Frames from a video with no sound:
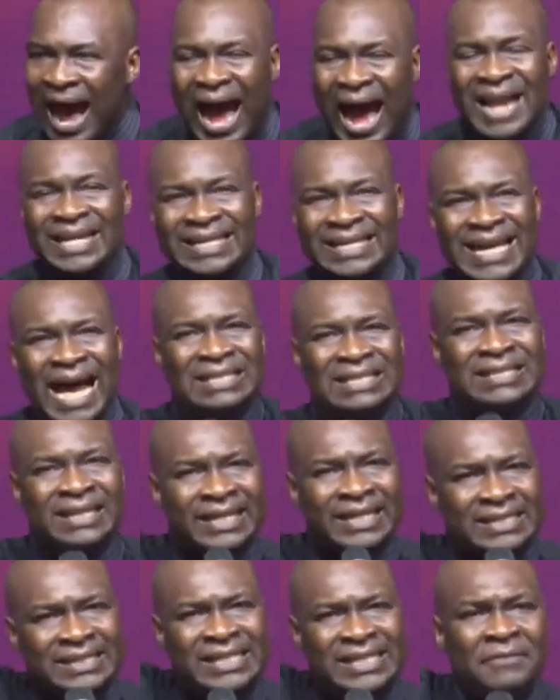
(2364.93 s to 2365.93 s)
and he has
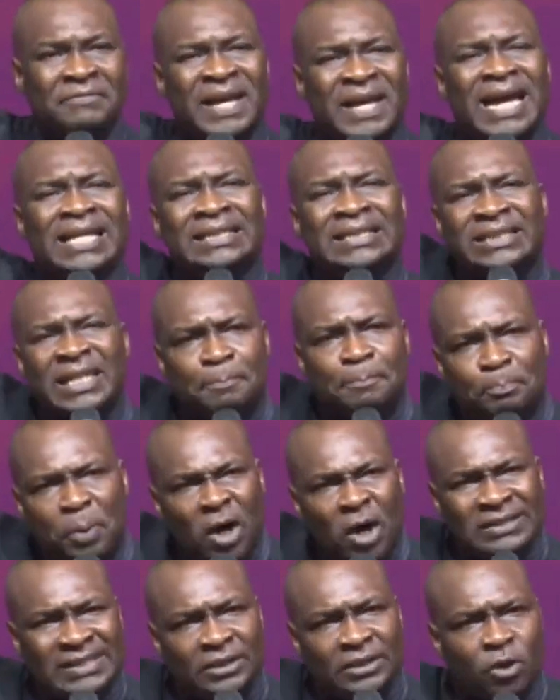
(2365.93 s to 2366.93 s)
received a
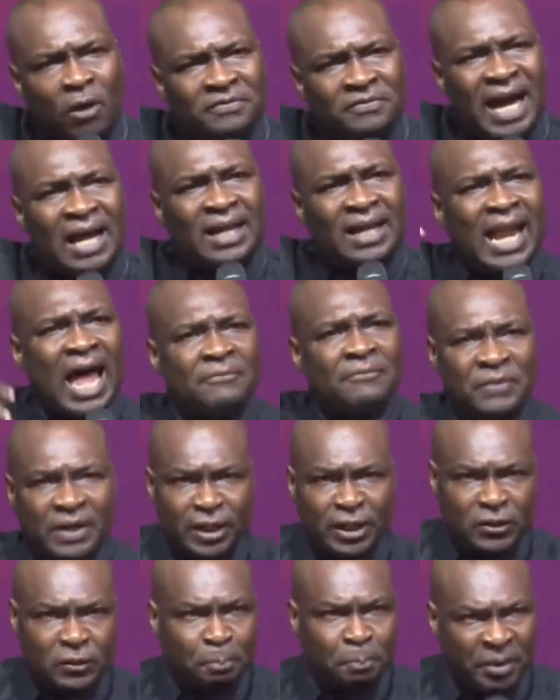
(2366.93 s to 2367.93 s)
deposit of that life
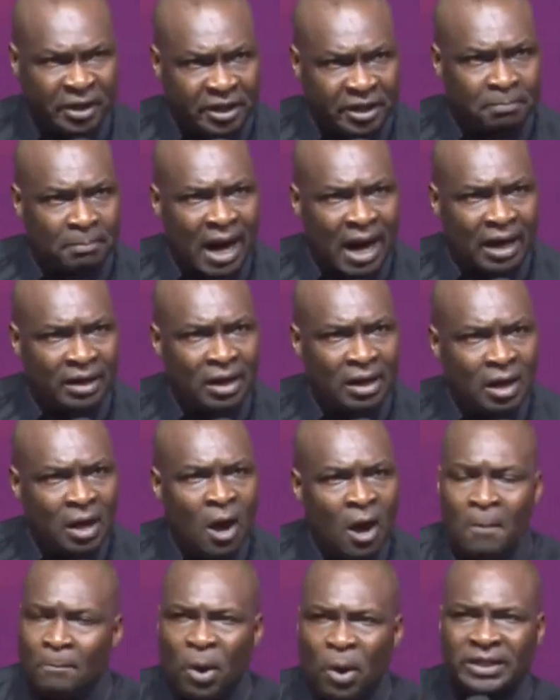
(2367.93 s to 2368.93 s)
in his spirit man
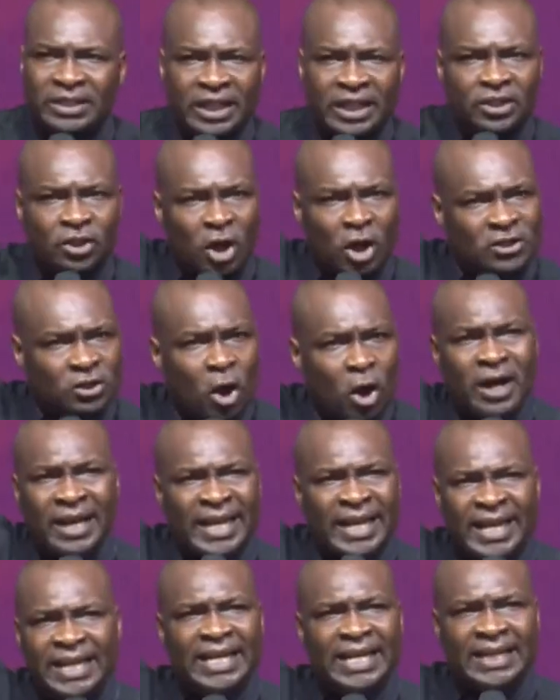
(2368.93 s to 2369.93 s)
but he does not
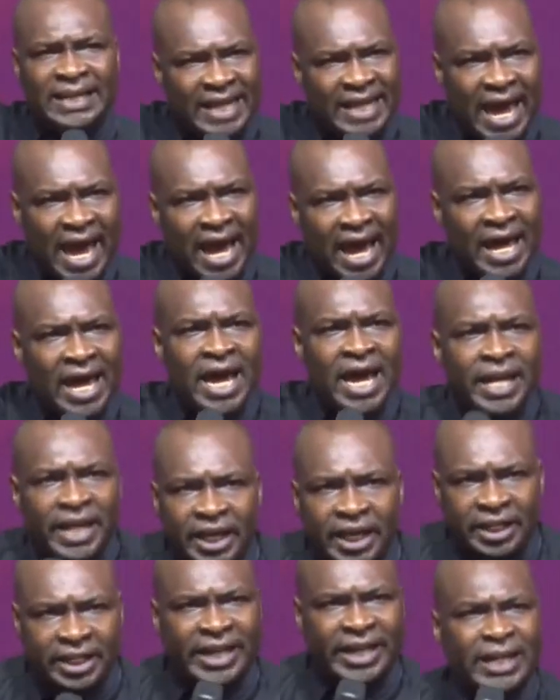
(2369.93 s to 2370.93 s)
need it there.
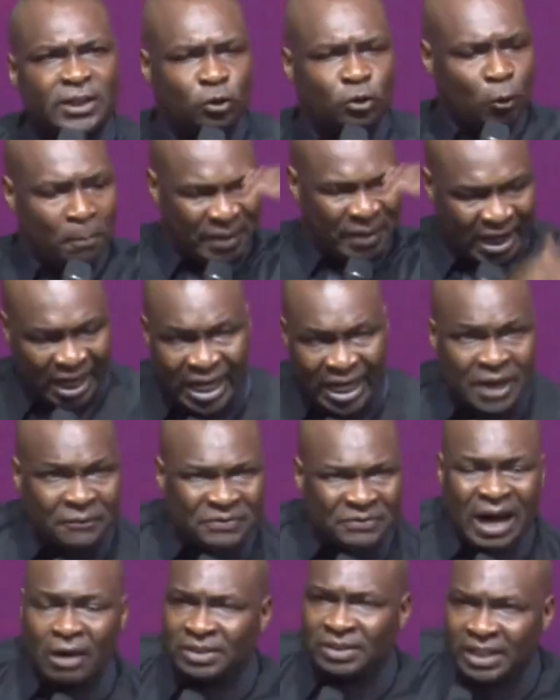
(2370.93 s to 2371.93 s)
It needs to be
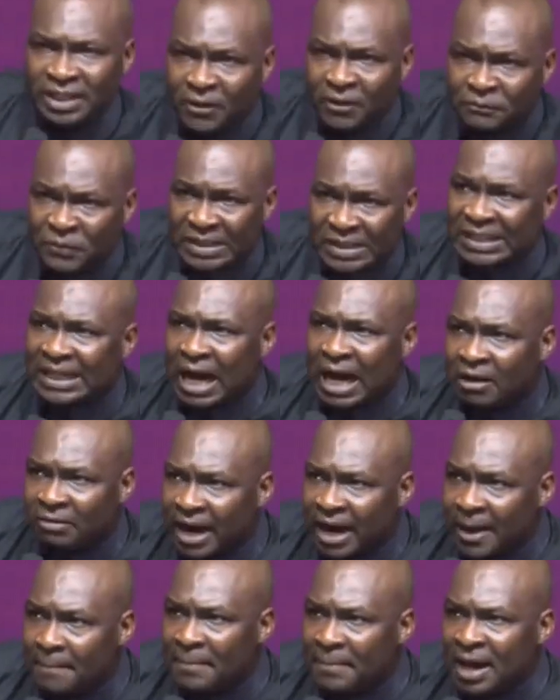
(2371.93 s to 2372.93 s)
lived out in the physical
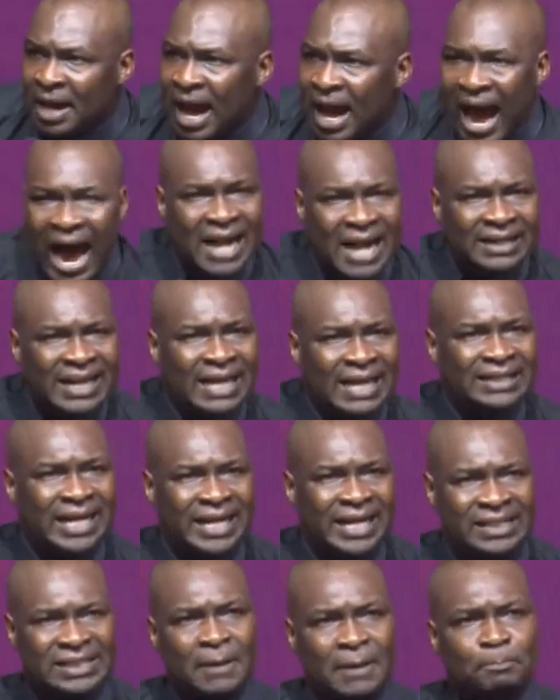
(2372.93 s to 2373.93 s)
realm and that
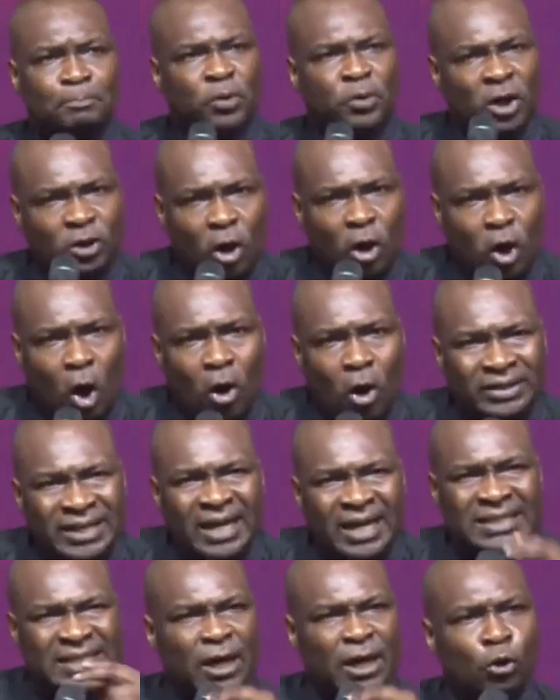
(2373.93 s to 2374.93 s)
there is a protocol,
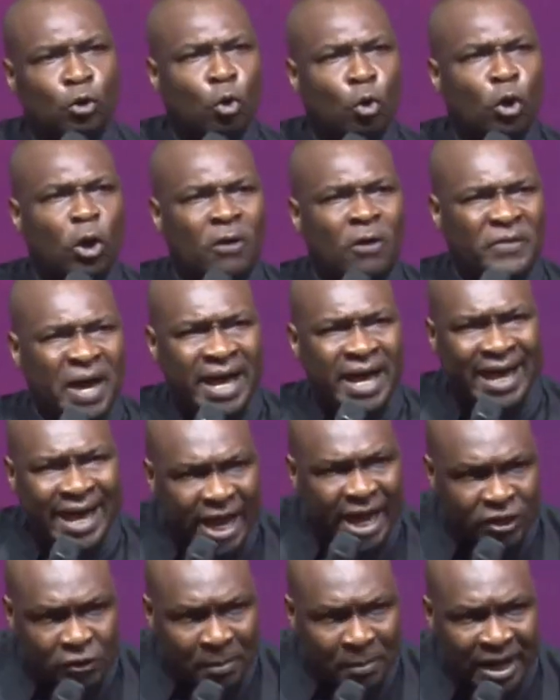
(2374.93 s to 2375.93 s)
there is a rule of
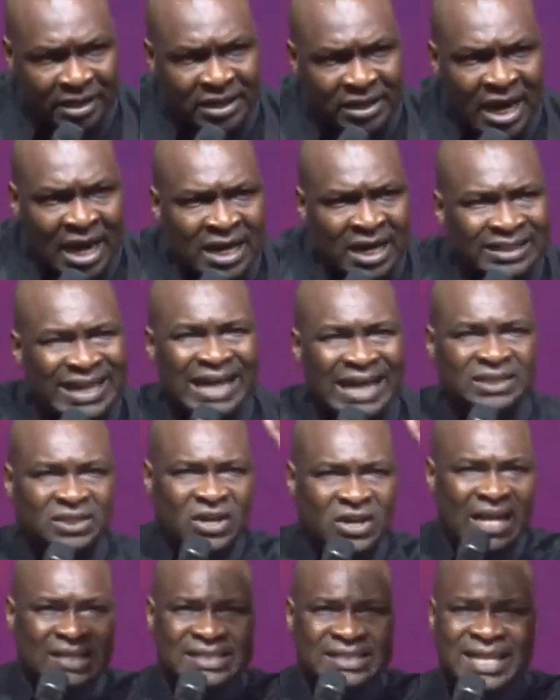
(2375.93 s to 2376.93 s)
engagement that
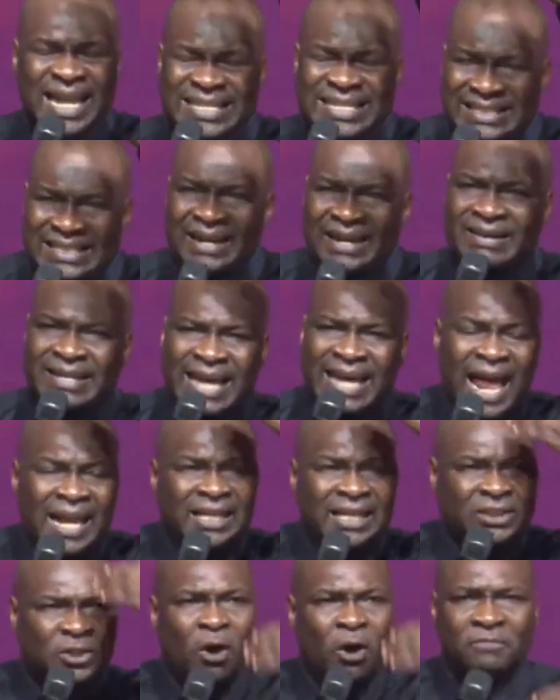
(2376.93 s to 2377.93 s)
translates the
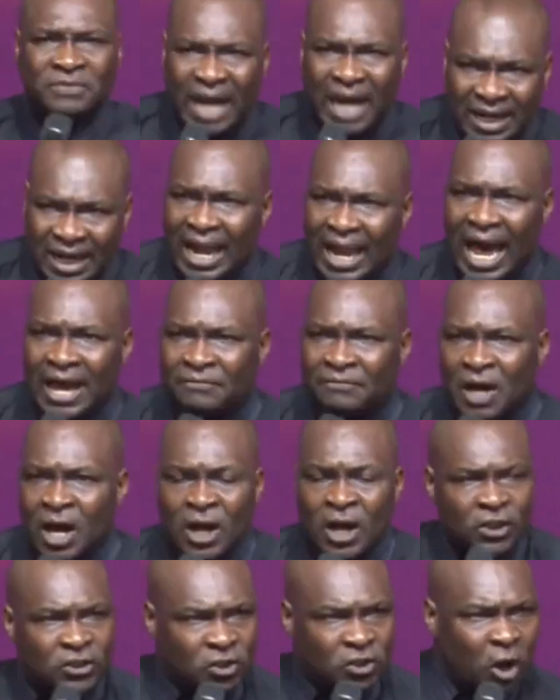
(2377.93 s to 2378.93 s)
reality of that
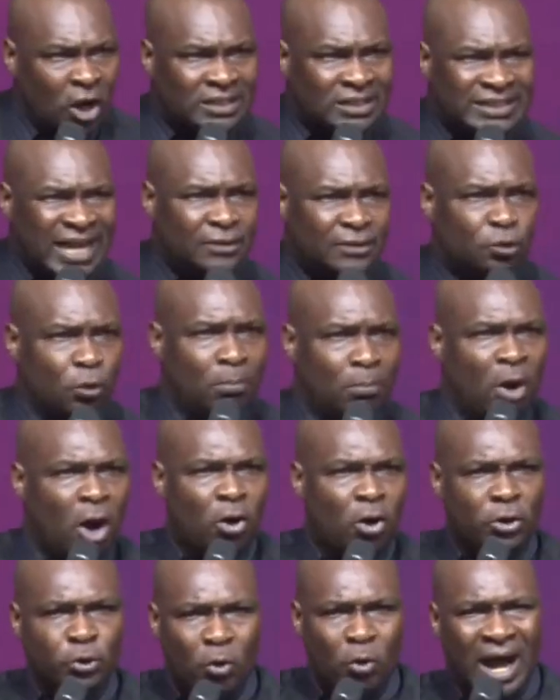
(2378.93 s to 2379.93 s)
life such that
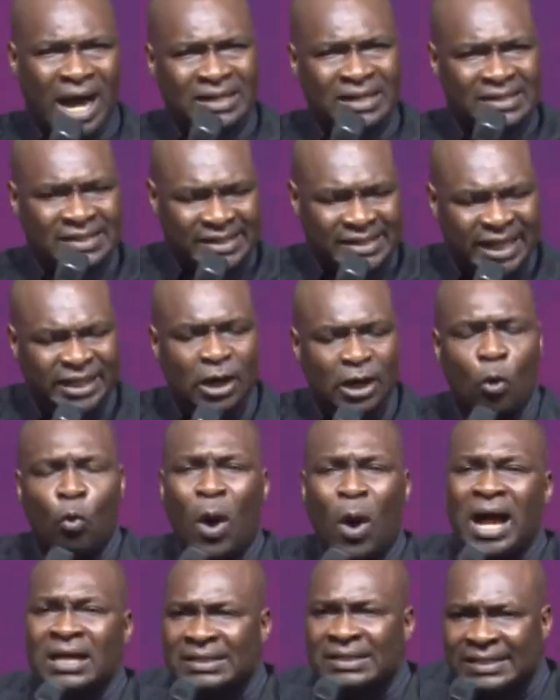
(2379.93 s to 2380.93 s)
tomorrow you can see the
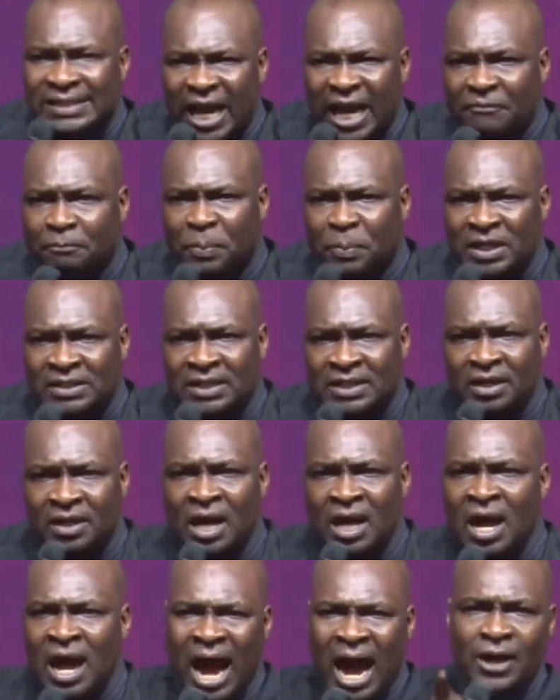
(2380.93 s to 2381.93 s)
one saved person
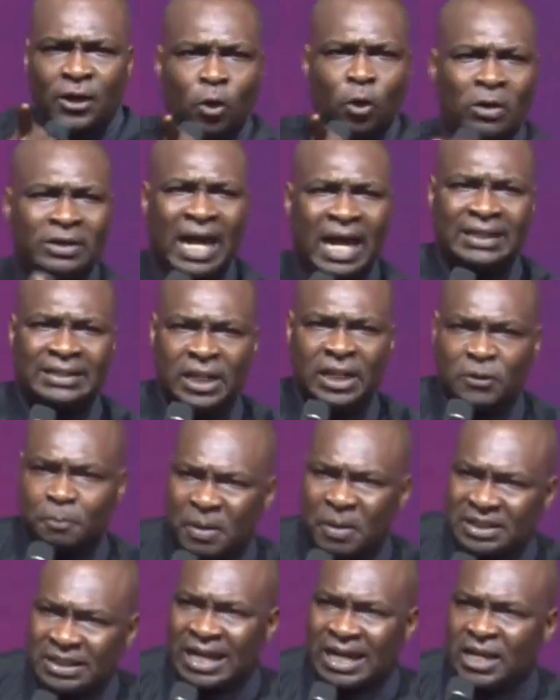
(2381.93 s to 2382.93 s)
and know that this
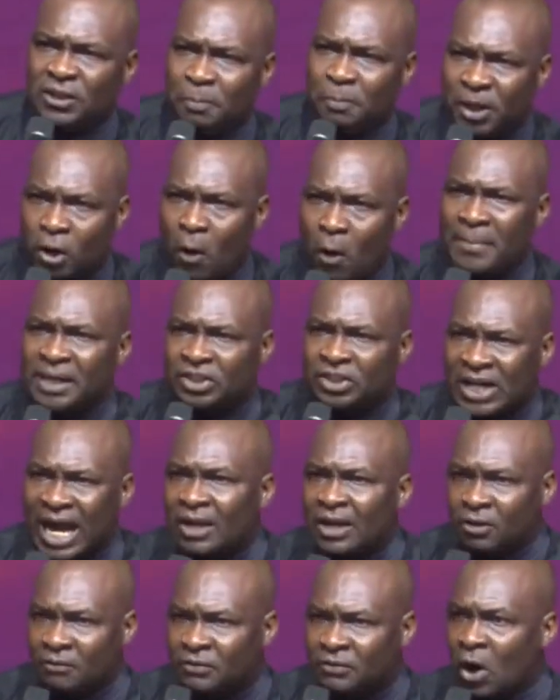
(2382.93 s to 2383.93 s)
person has become a
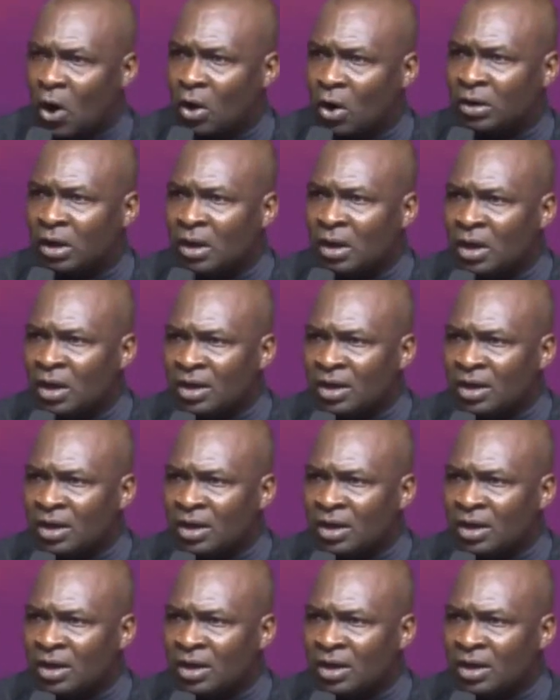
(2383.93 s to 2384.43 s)
child of God.